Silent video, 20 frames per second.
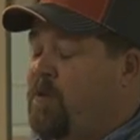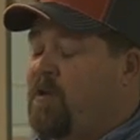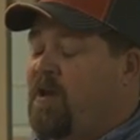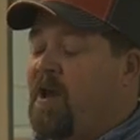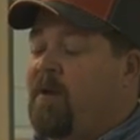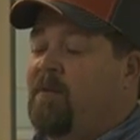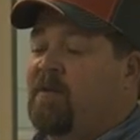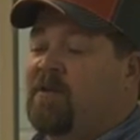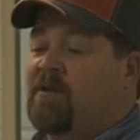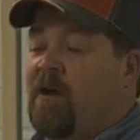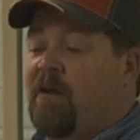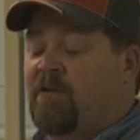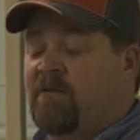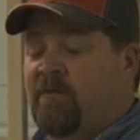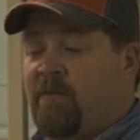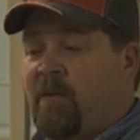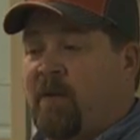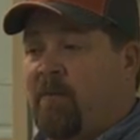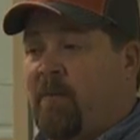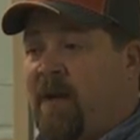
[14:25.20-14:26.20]
you come and talk
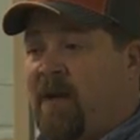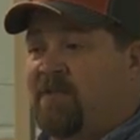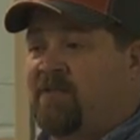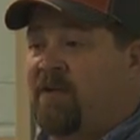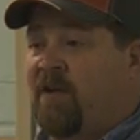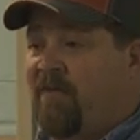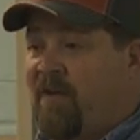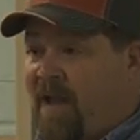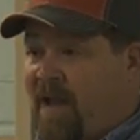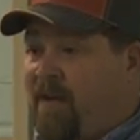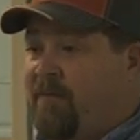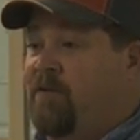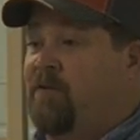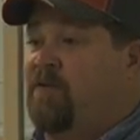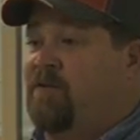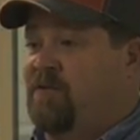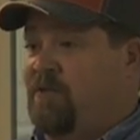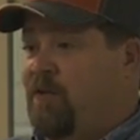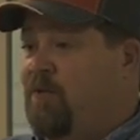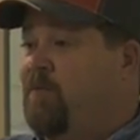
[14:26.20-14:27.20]
to me about stuff, I have to
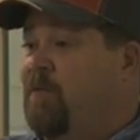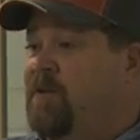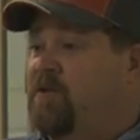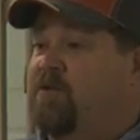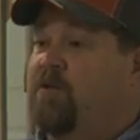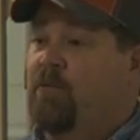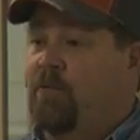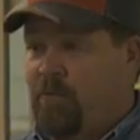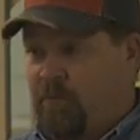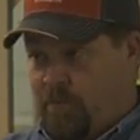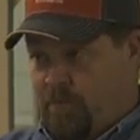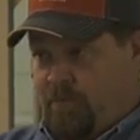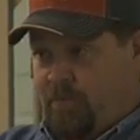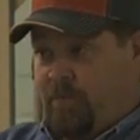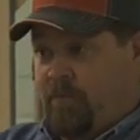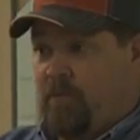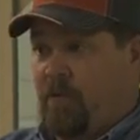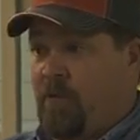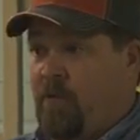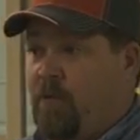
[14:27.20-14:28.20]
assume that you
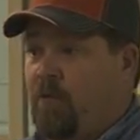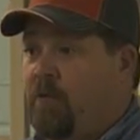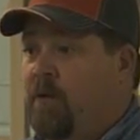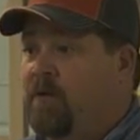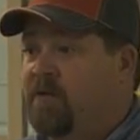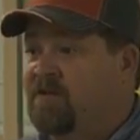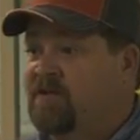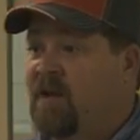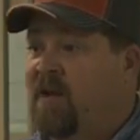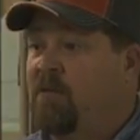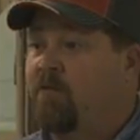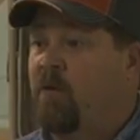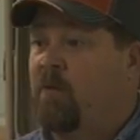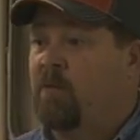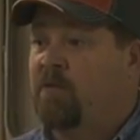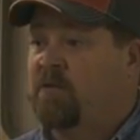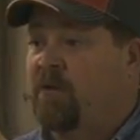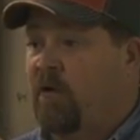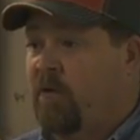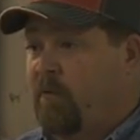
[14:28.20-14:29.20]
understand what
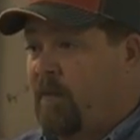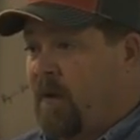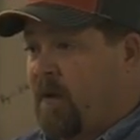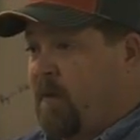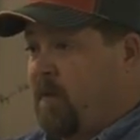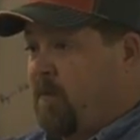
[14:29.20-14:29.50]
we're talking about,